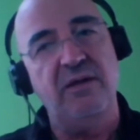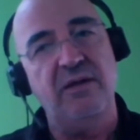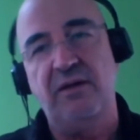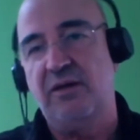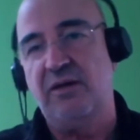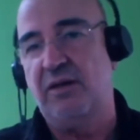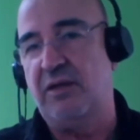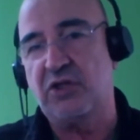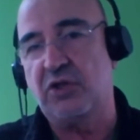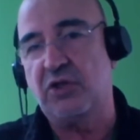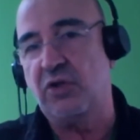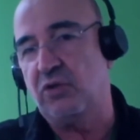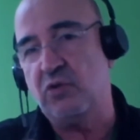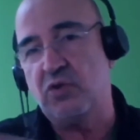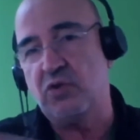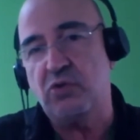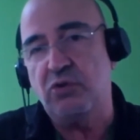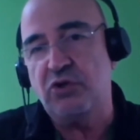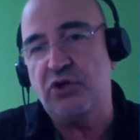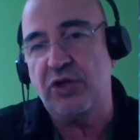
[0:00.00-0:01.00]
It's not the
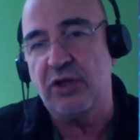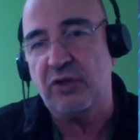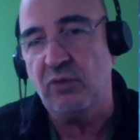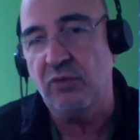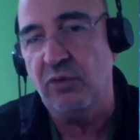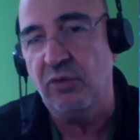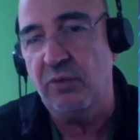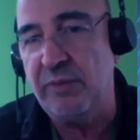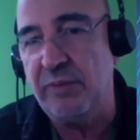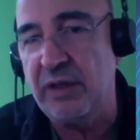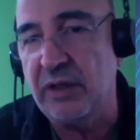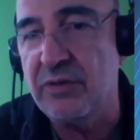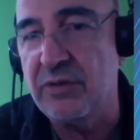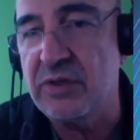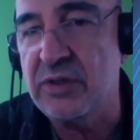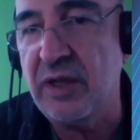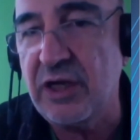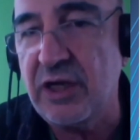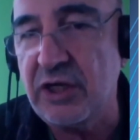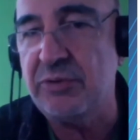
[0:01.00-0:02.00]
solution at all,
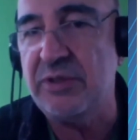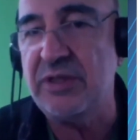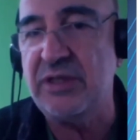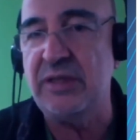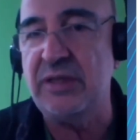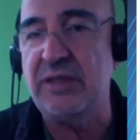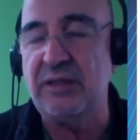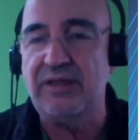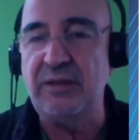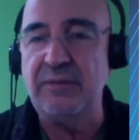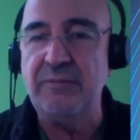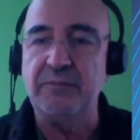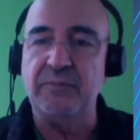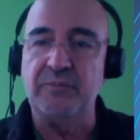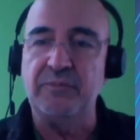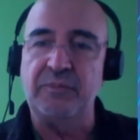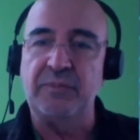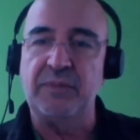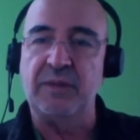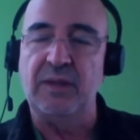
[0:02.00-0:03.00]
because electricity
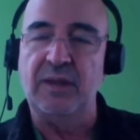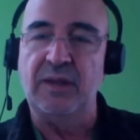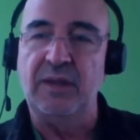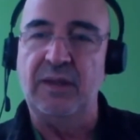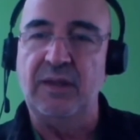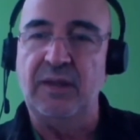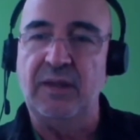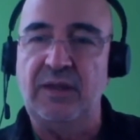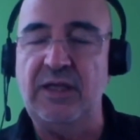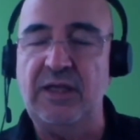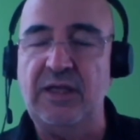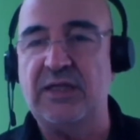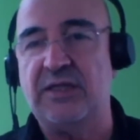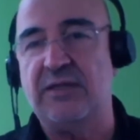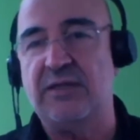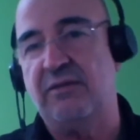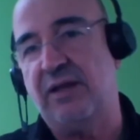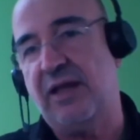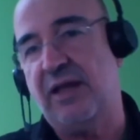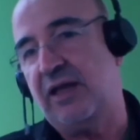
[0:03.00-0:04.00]

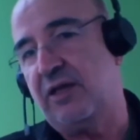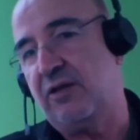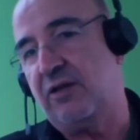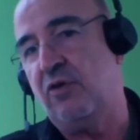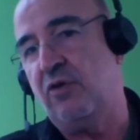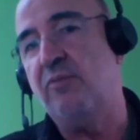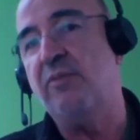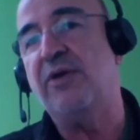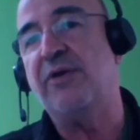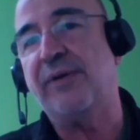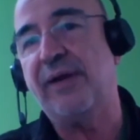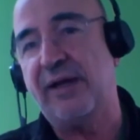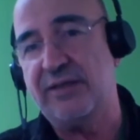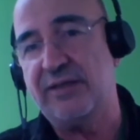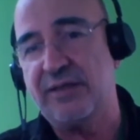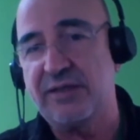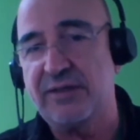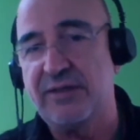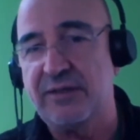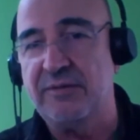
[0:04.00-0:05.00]
is like human
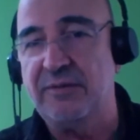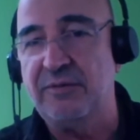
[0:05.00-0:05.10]
rights.